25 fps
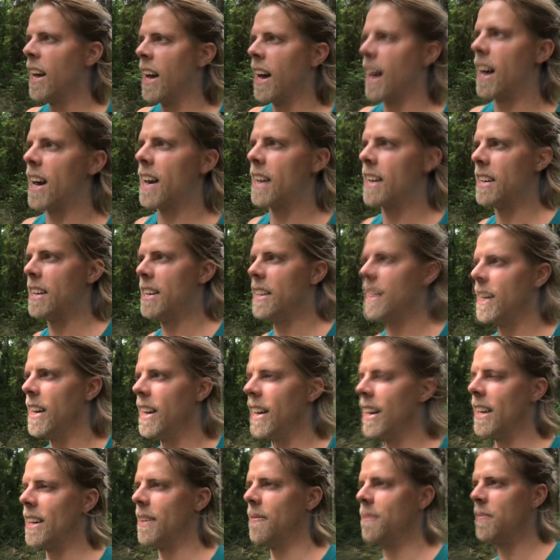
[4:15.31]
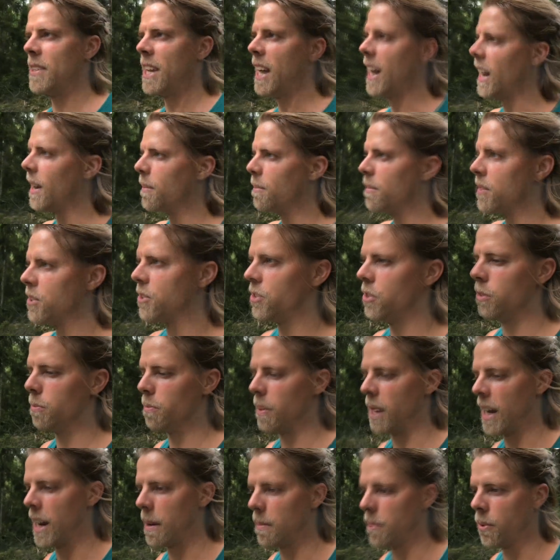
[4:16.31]
and I'm
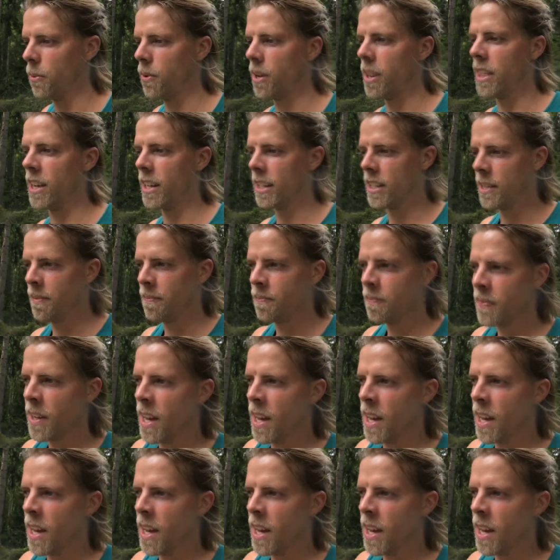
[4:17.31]
super happy with it.